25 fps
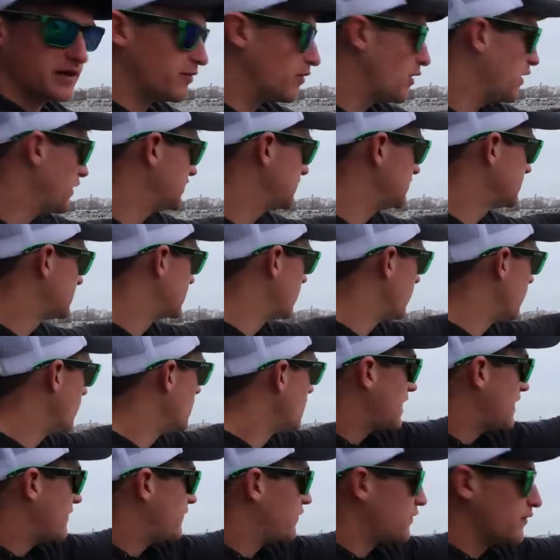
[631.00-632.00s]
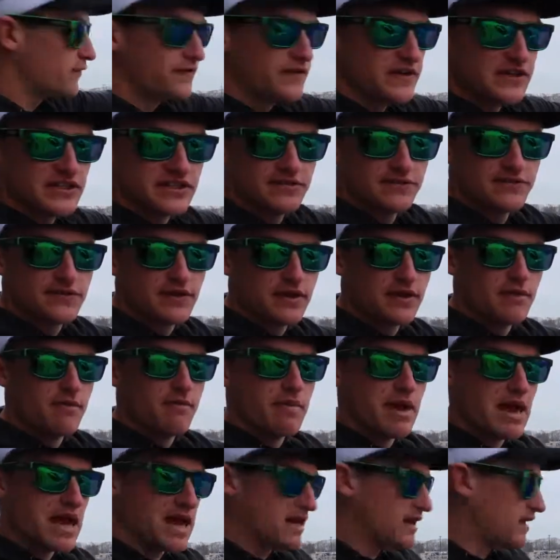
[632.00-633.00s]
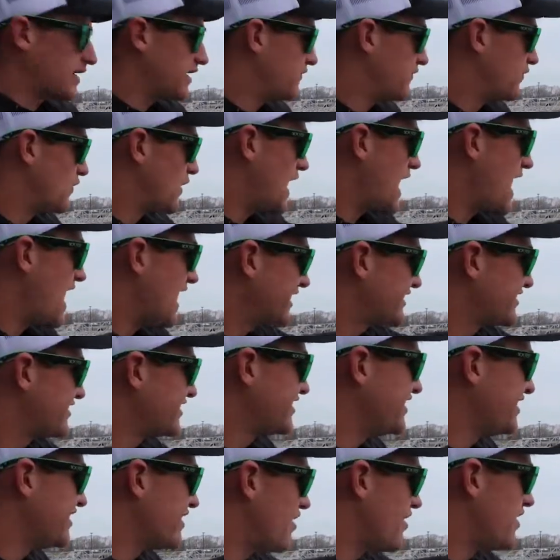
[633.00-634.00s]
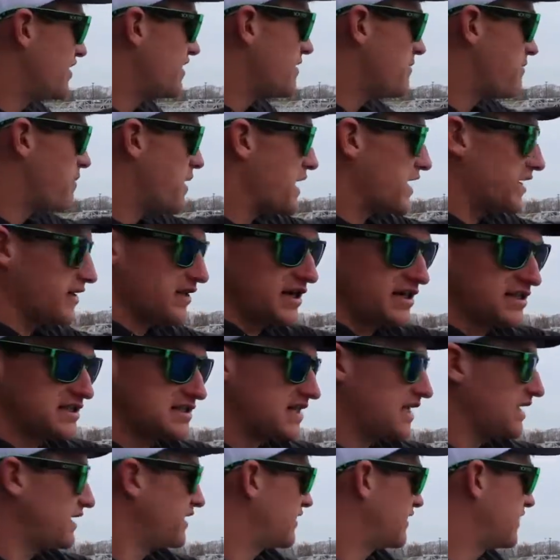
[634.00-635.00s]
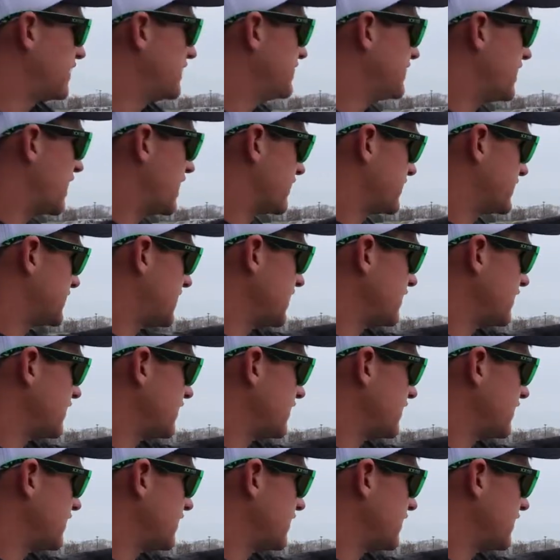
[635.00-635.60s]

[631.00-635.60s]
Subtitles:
equation. So if you're fishing from the bank, like if you're actually on the bank, not standing on a dock,